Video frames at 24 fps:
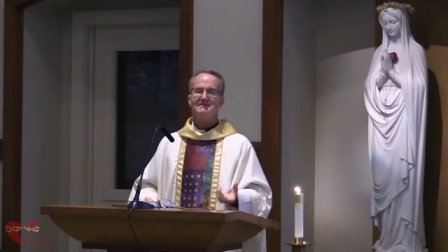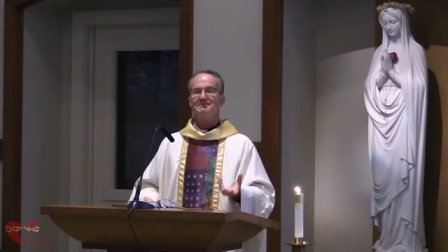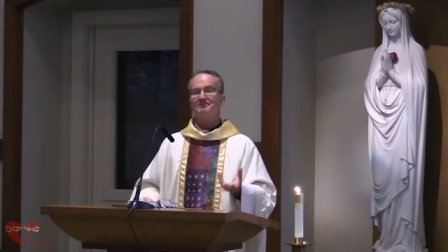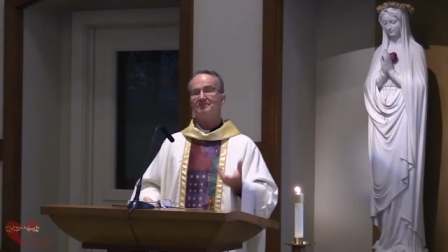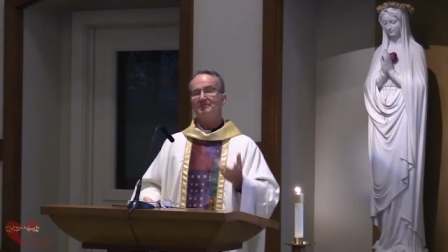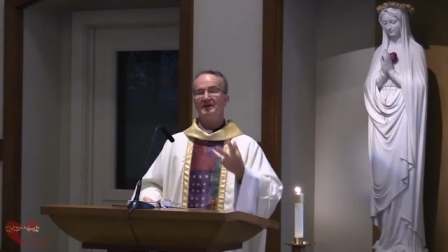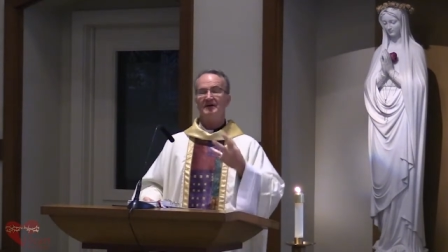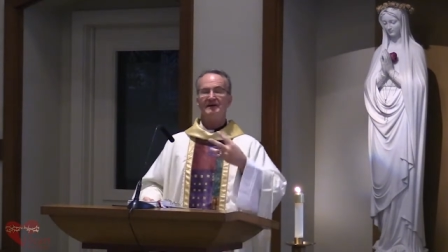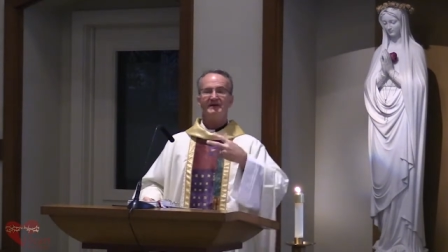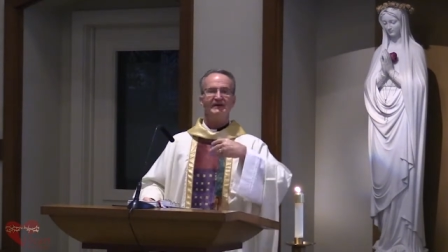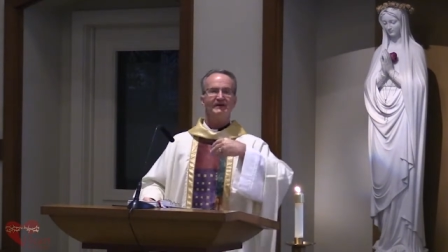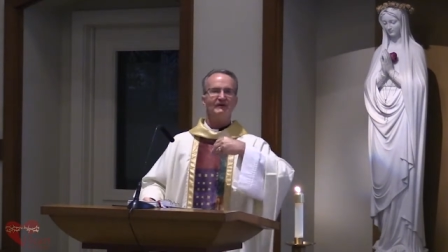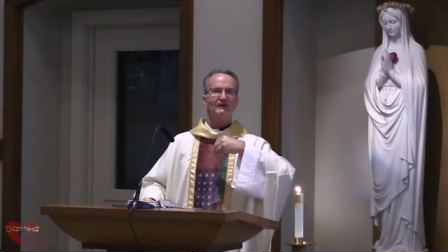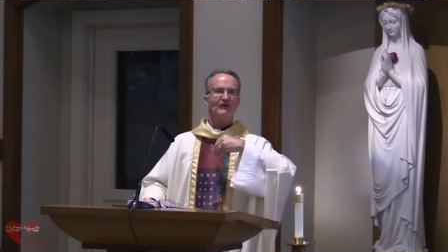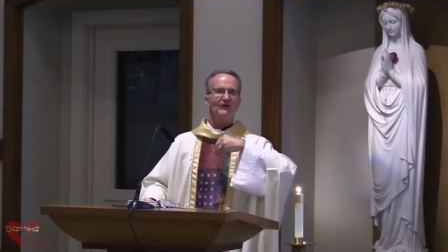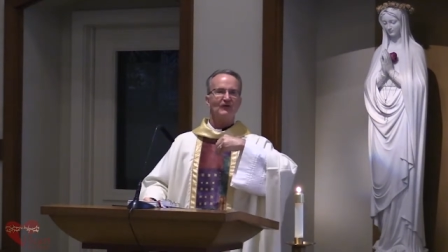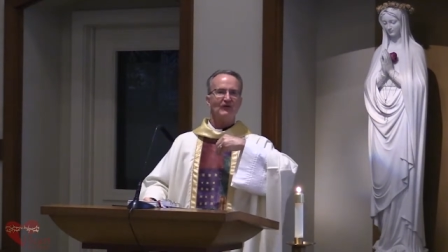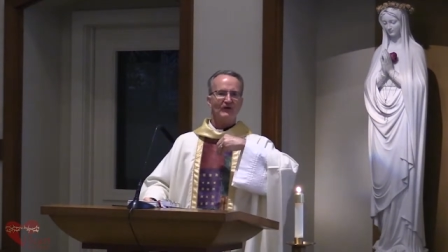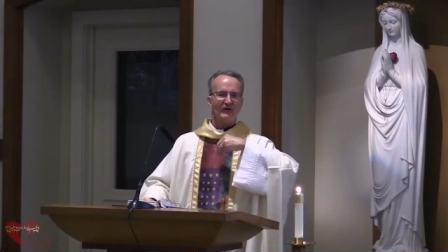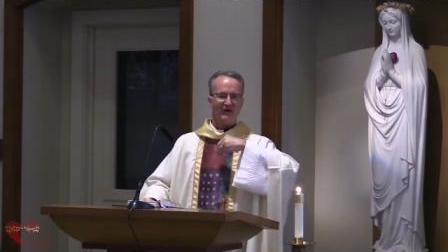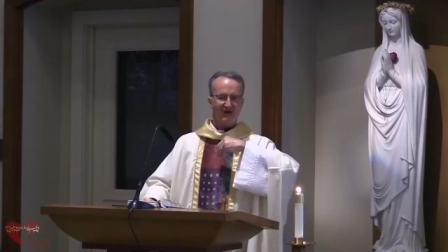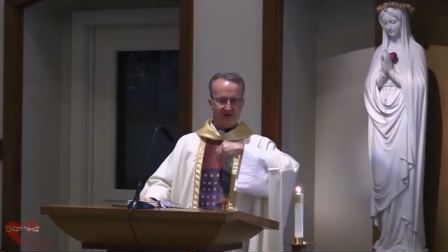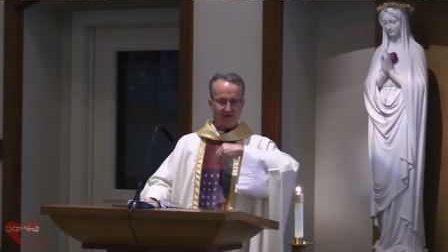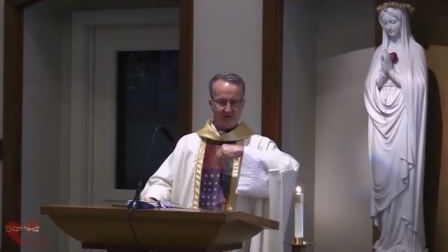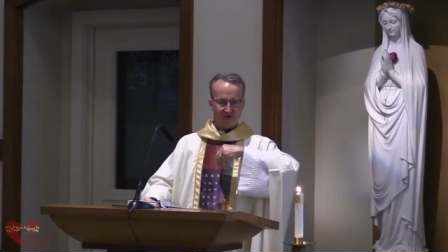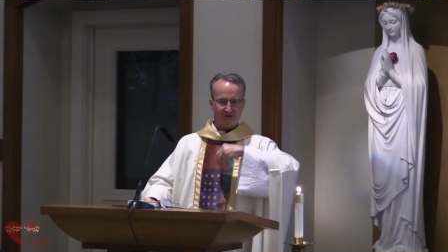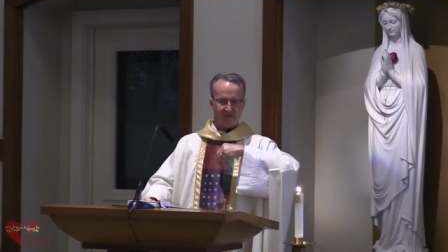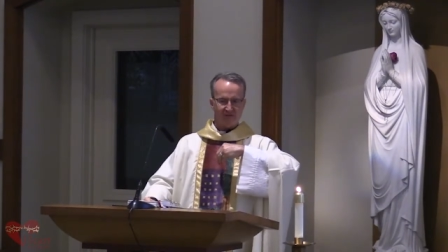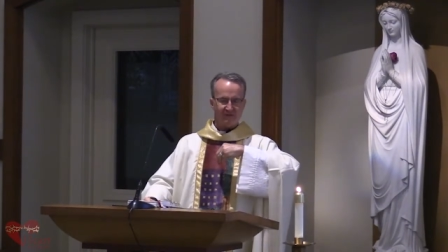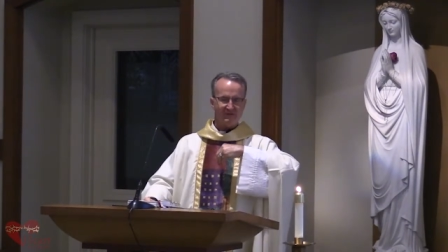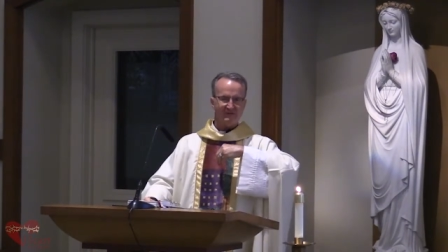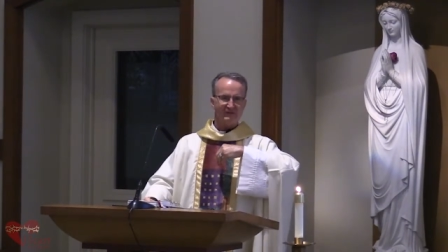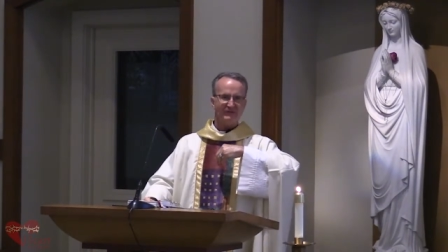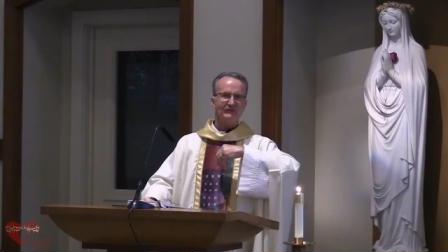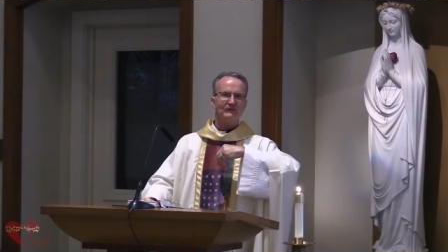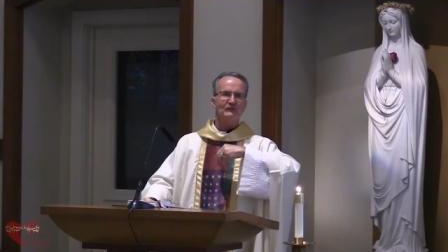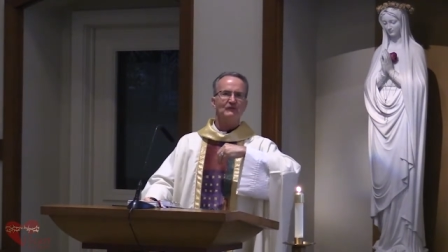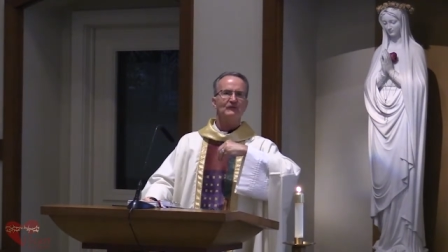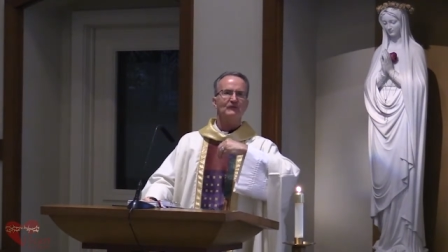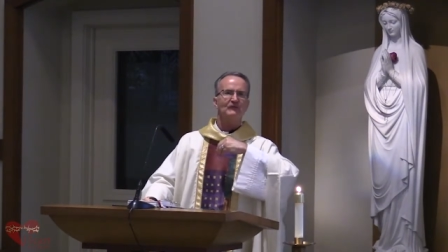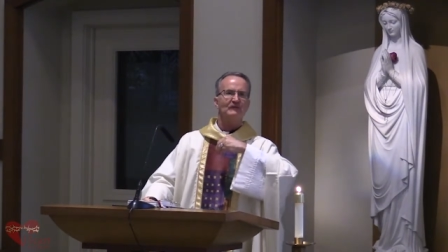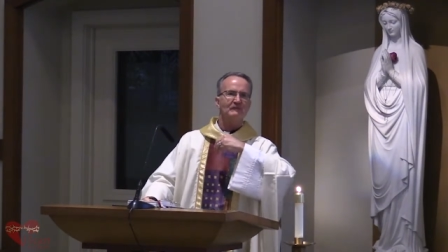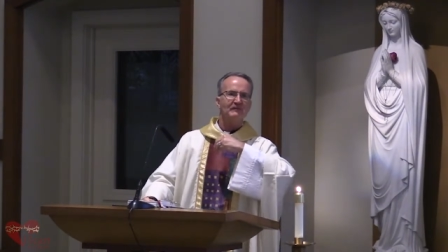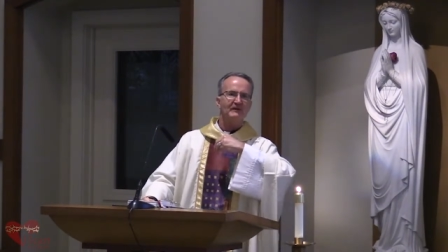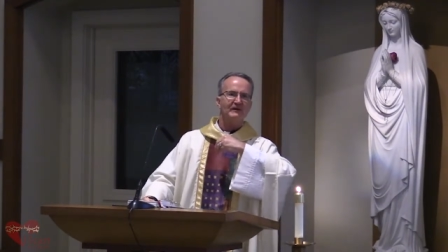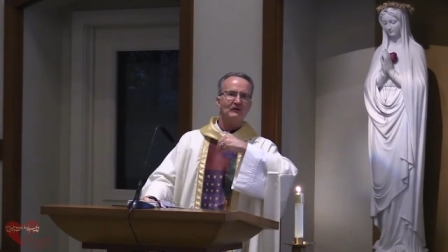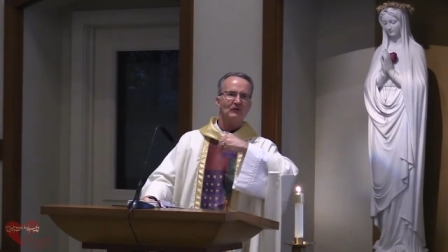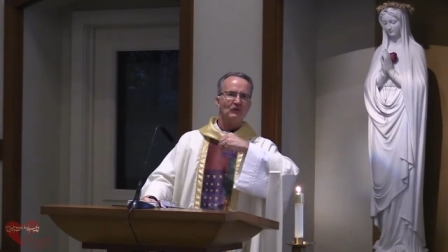but in your heart, you
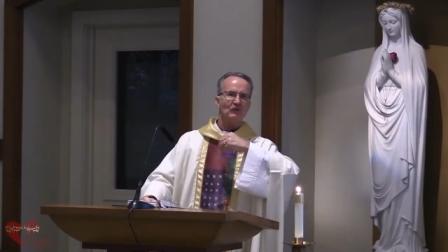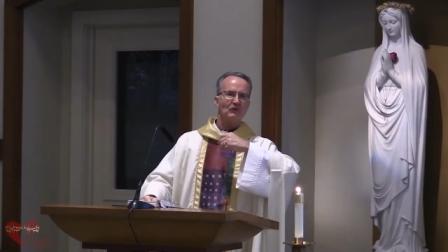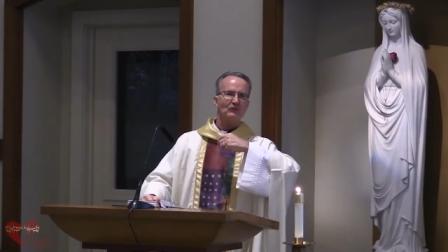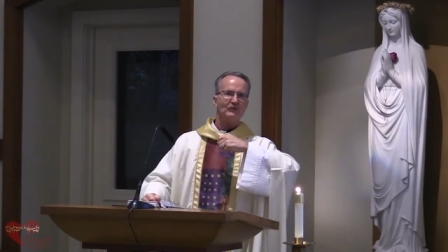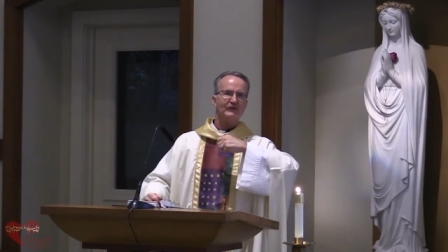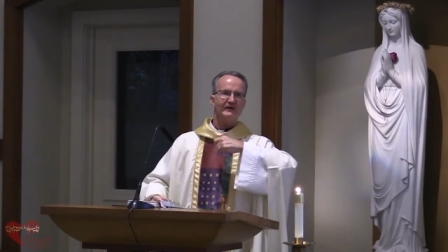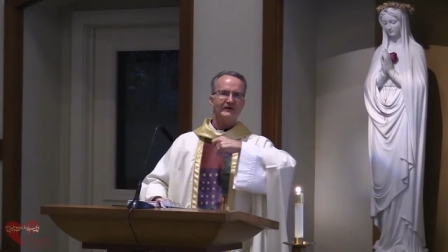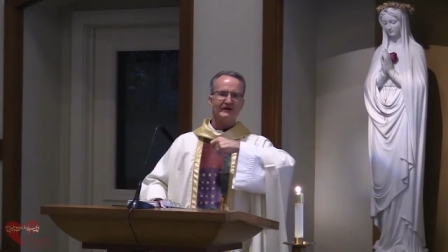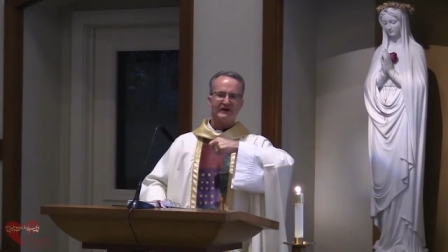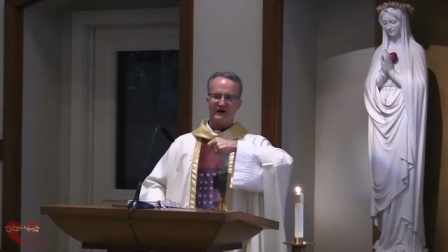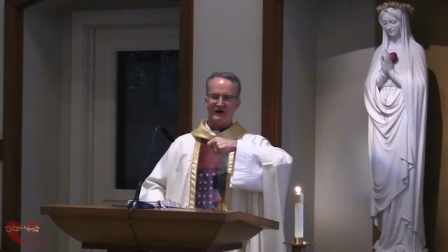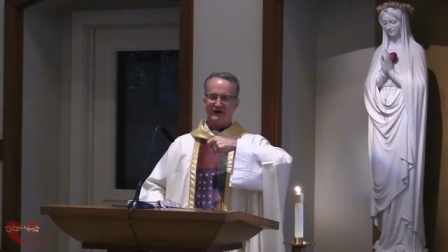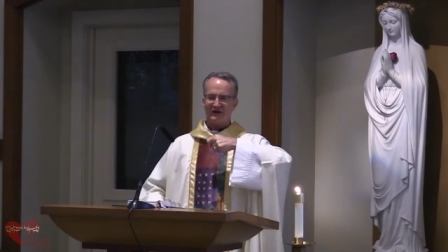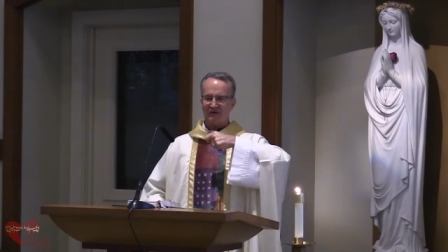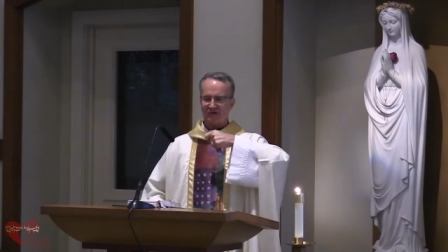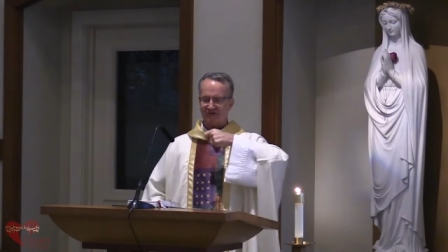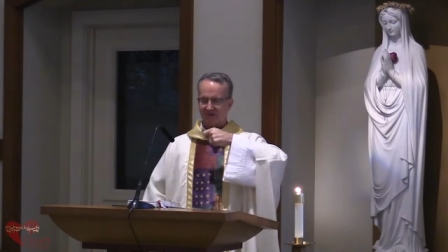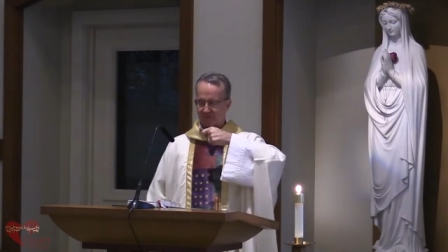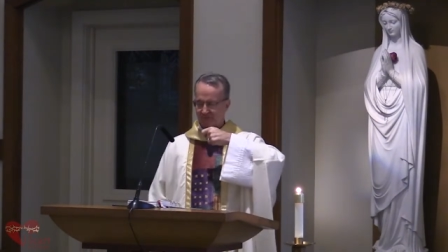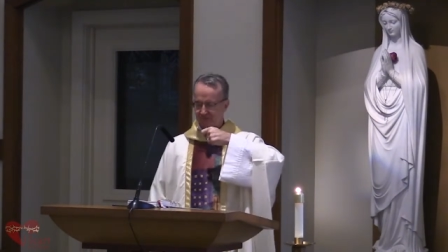can be holding on to